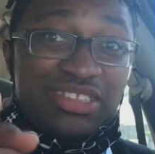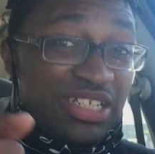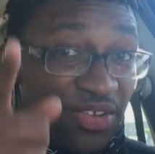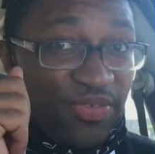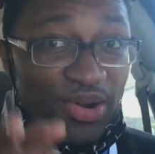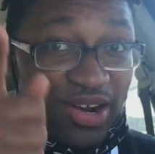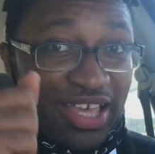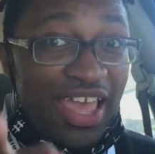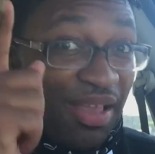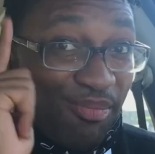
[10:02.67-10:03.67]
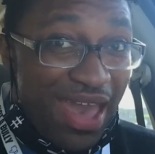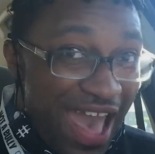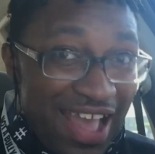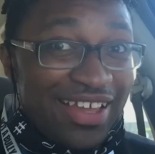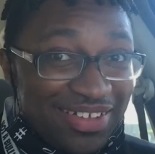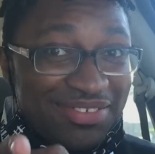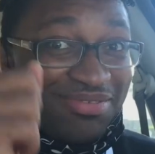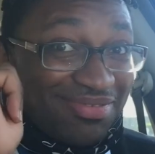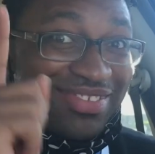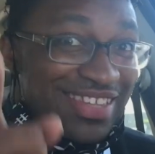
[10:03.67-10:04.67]
G4 came back.
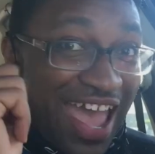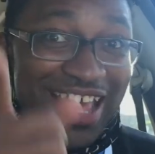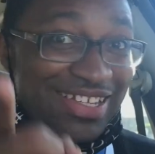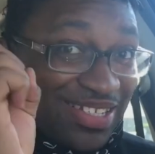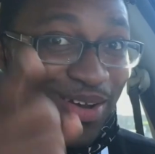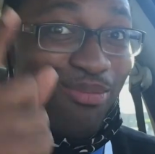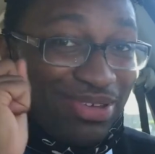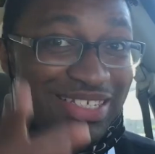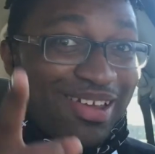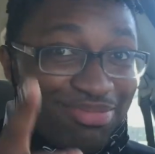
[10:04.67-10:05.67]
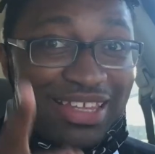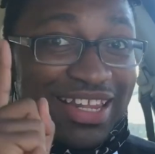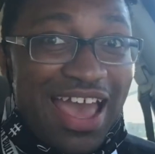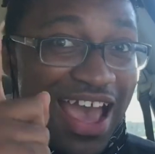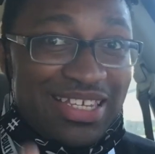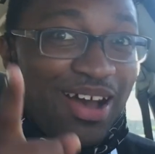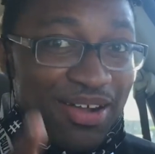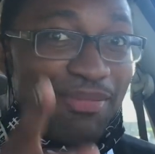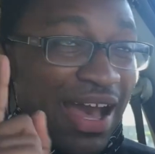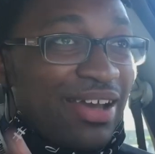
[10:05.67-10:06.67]
That is going to be something that I talk
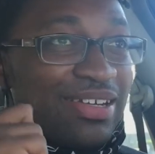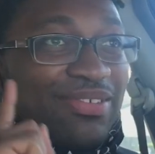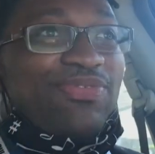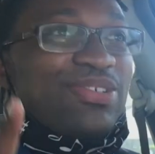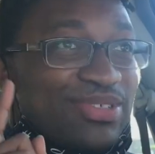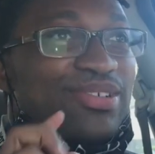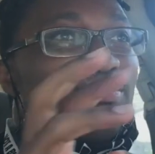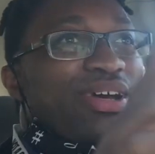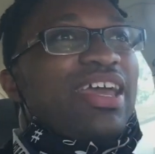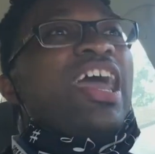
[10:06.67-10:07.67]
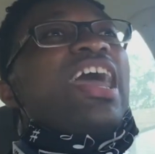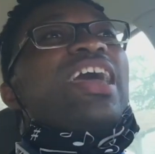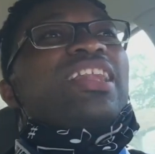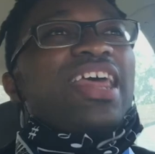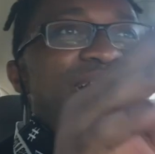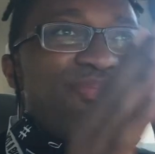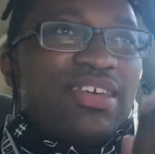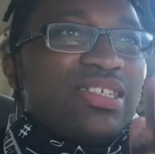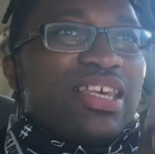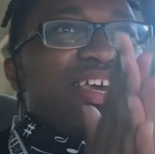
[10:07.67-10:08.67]
about in the future. But that
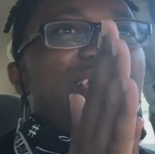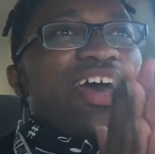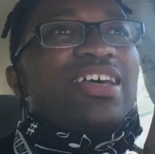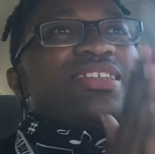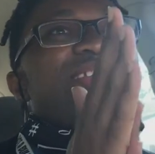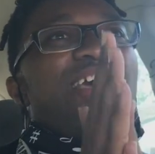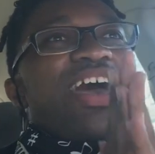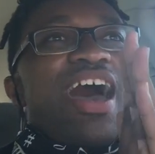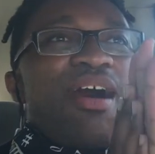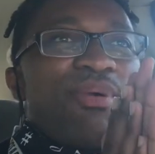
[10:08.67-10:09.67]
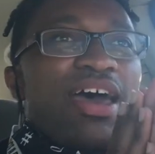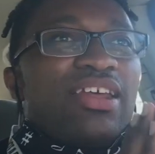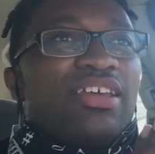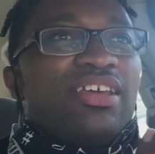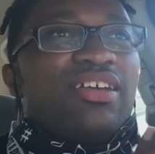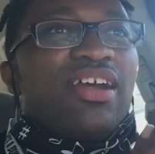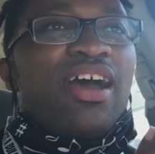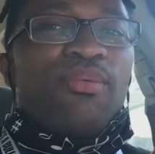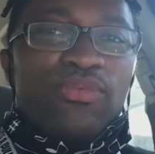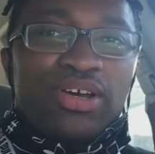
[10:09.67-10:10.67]
being said, guys, I'm out of here.
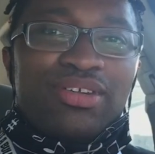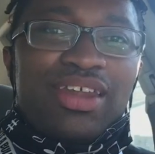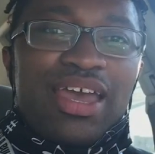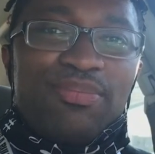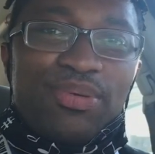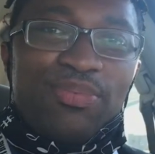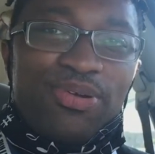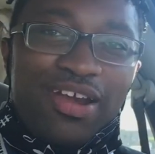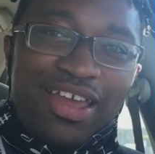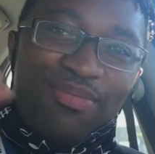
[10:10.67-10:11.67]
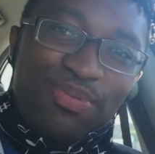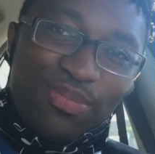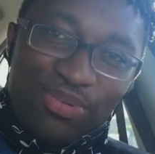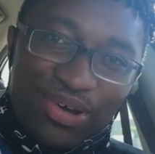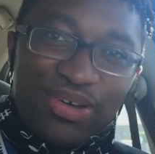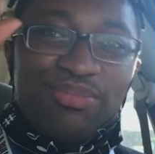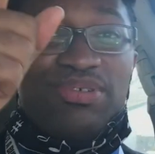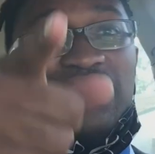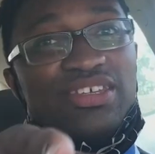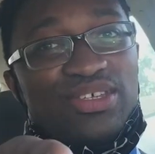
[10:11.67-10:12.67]
I'm Will Knight. Be brave, be bold, be
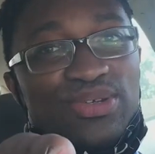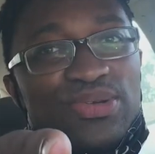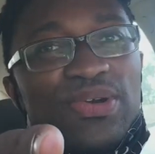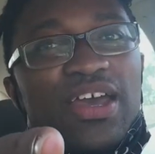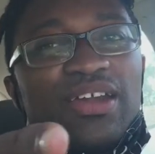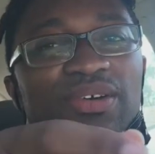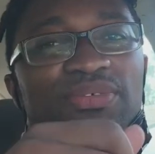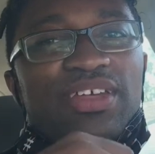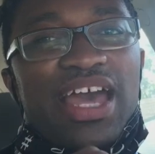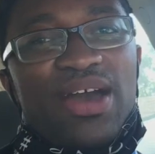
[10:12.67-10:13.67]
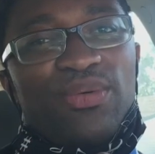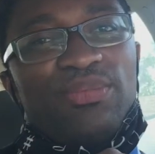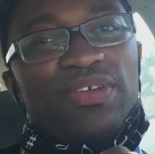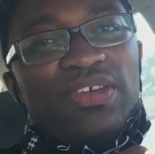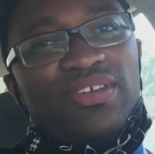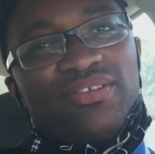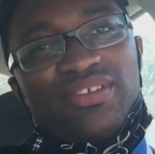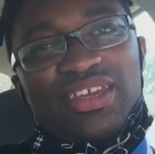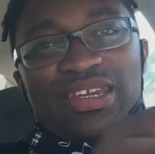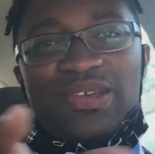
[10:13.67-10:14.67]
you. And hopefully I will be
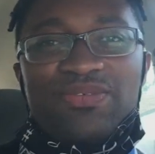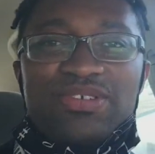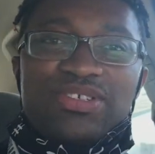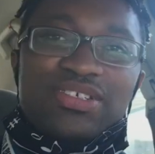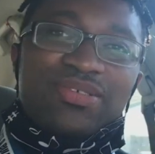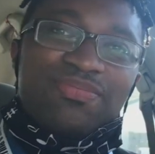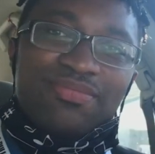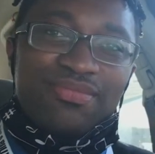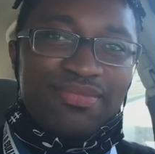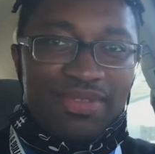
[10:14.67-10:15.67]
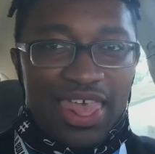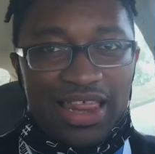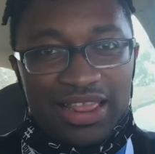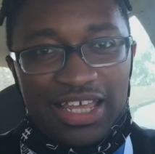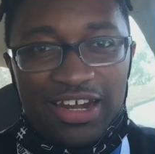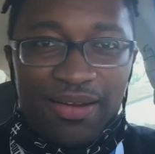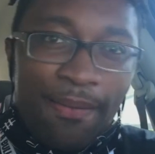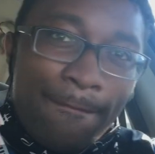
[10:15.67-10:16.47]
in your future. Later.